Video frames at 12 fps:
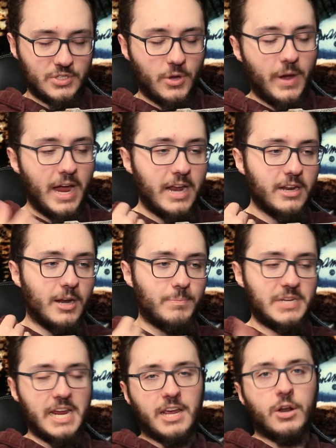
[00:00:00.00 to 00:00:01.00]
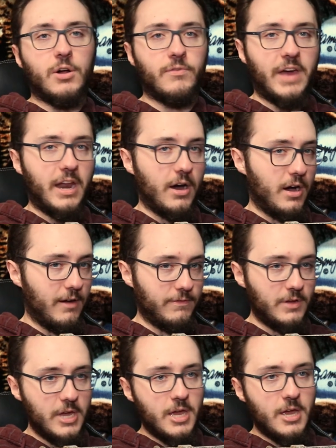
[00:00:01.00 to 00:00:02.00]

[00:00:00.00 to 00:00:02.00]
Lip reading: So I ended up taking all that off